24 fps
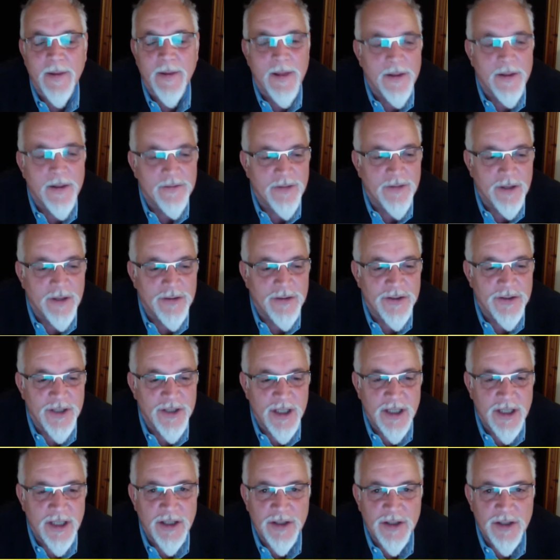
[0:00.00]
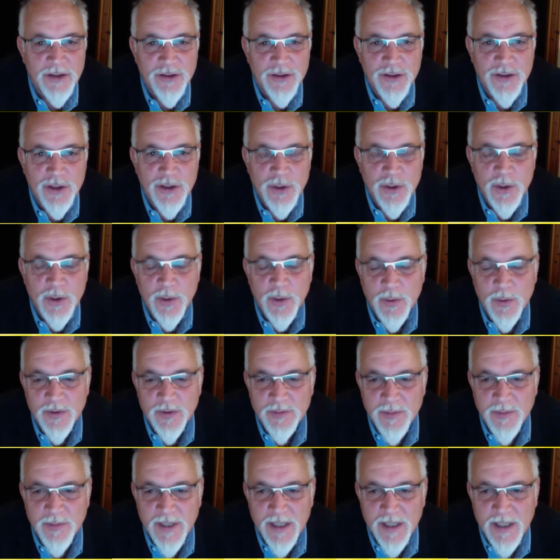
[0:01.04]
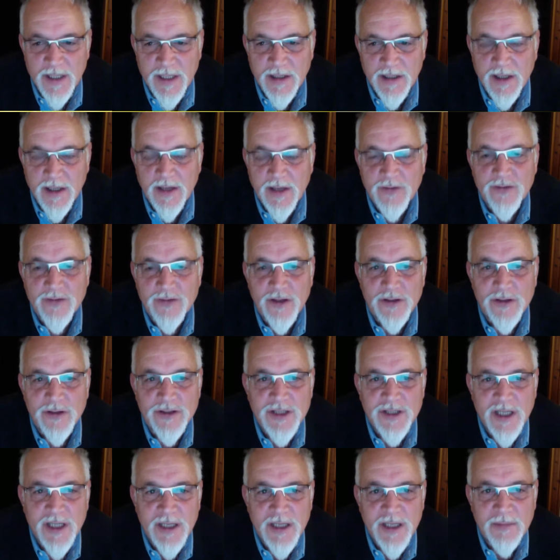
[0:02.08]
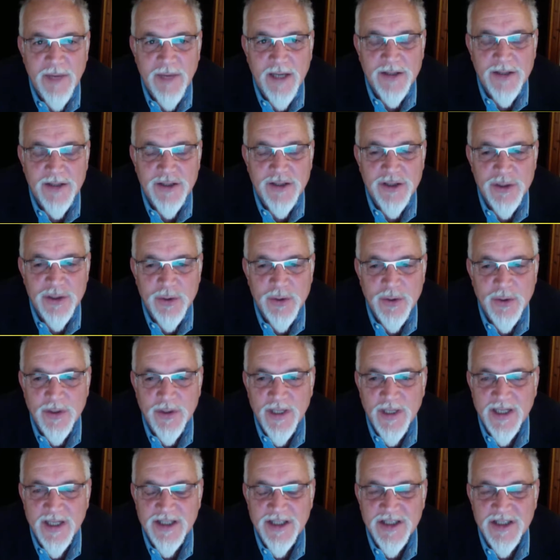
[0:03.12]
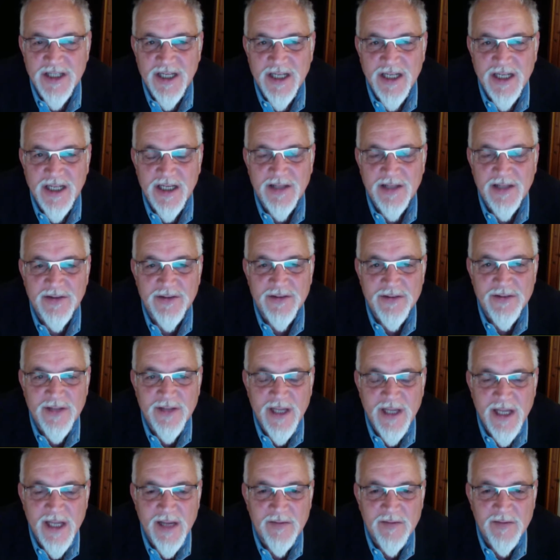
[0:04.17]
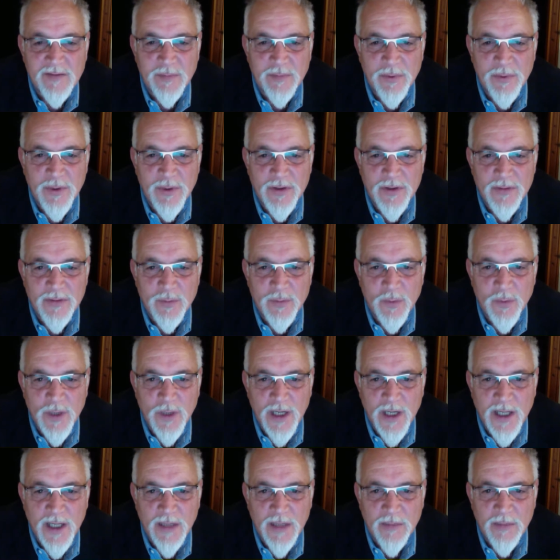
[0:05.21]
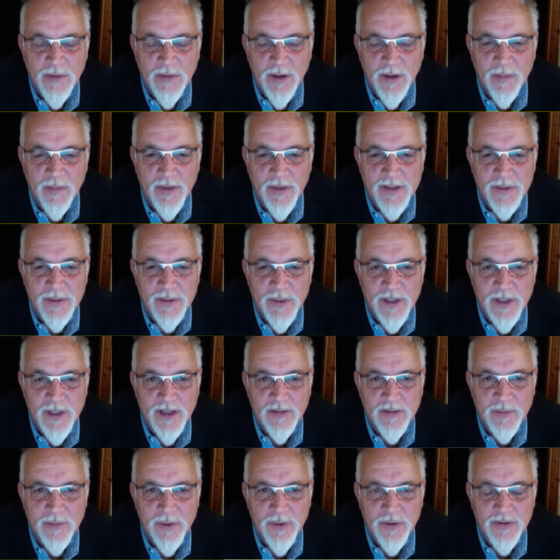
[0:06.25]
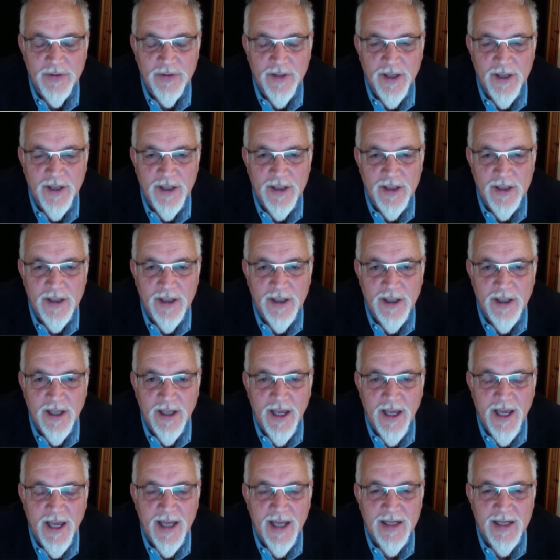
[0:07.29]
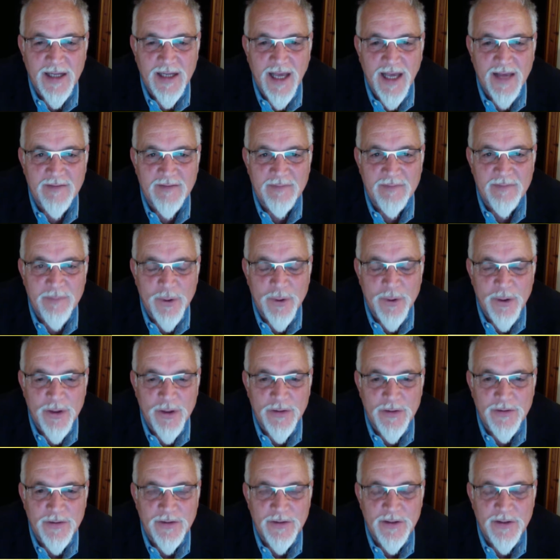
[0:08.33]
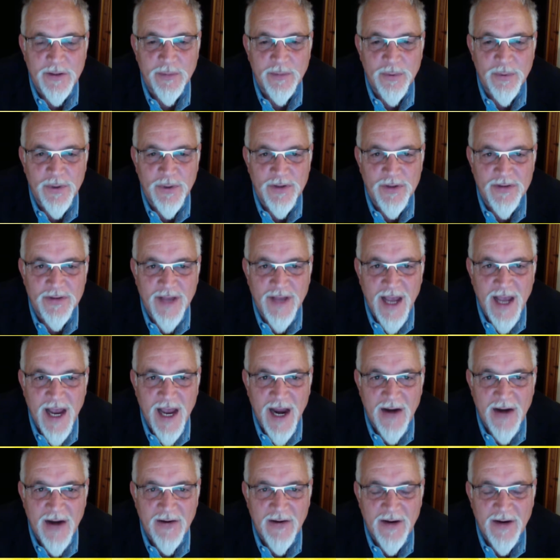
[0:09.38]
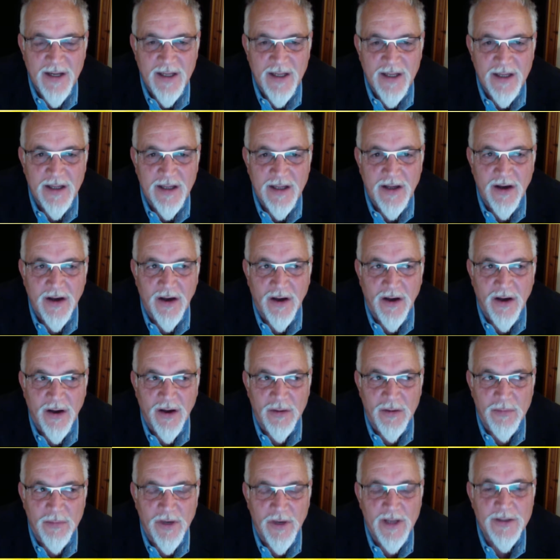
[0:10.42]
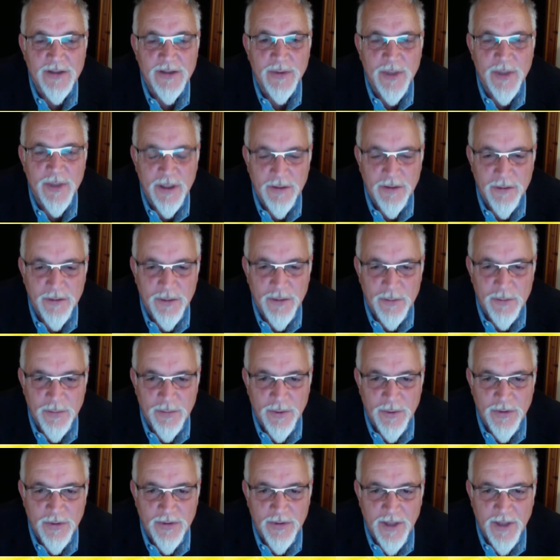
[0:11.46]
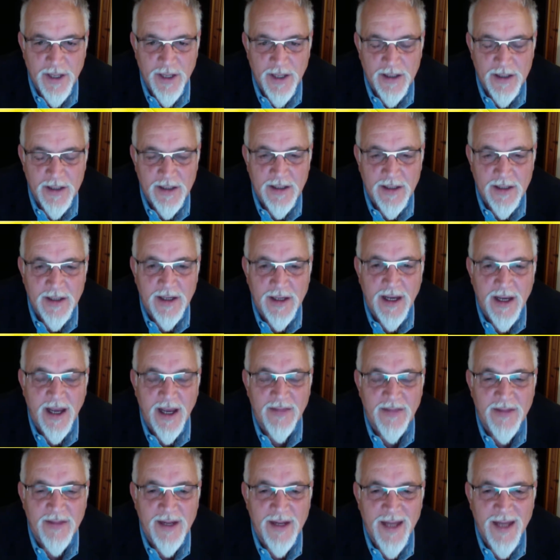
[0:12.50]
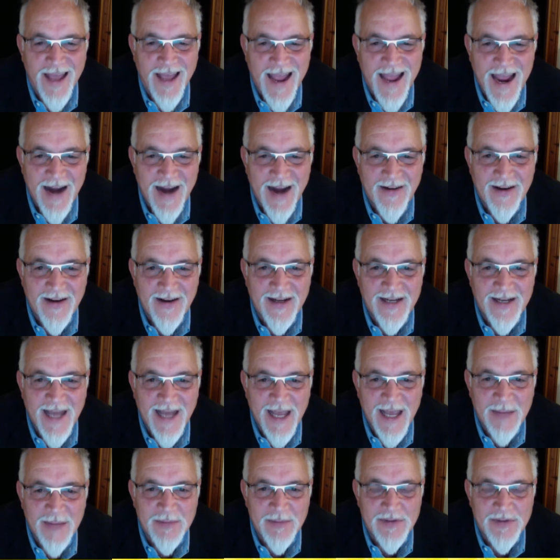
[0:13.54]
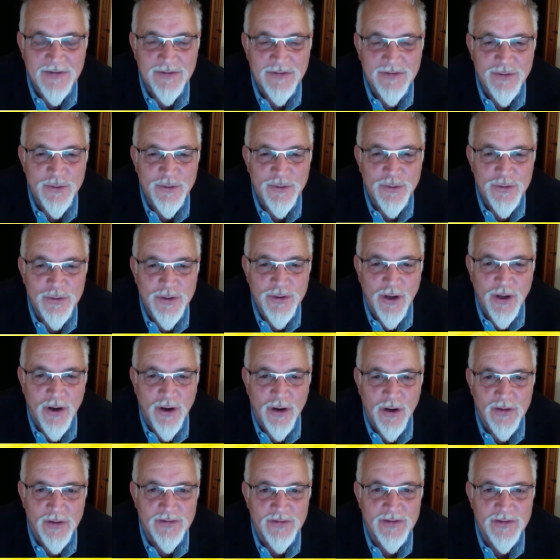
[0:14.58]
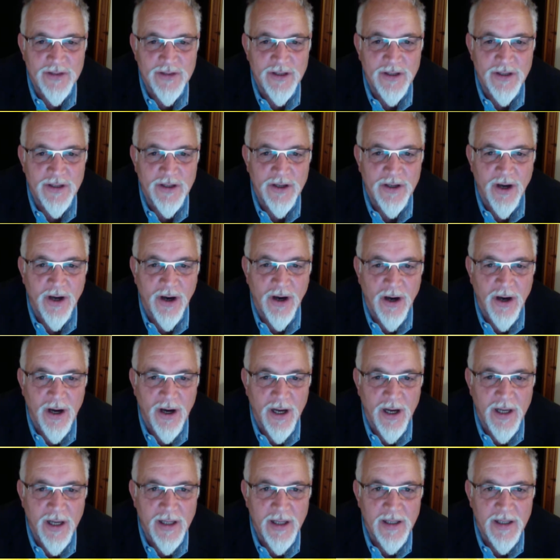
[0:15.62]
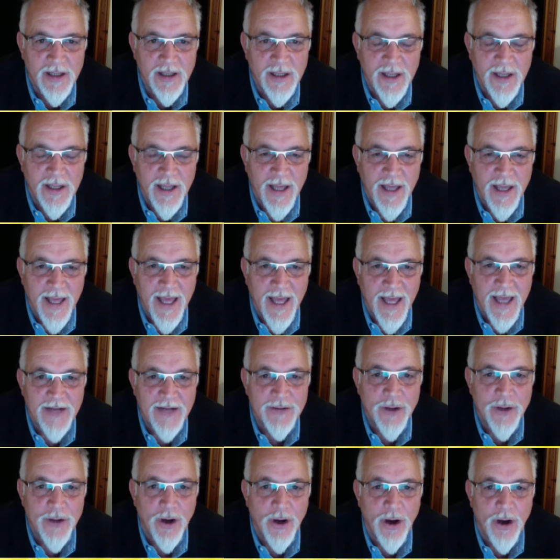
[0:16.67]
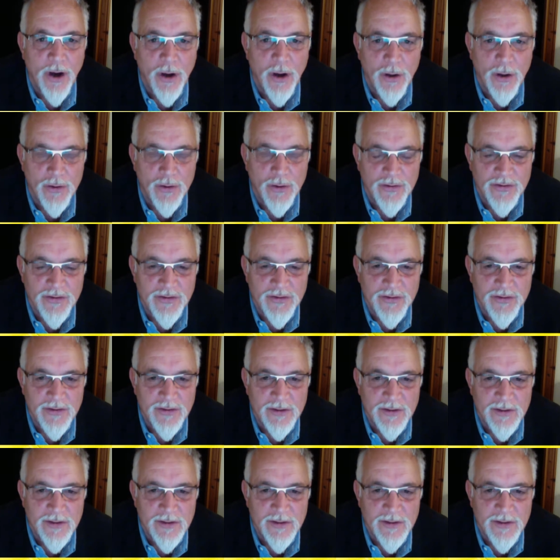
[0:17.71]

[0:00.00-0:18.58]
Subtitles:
So she knew it was me. So she made sure that she conceived Prince William on my 20th birthday and gave birth to Prince Harry on my 23rd birthday. And then Harry named his 2 dogs Guy and Oz.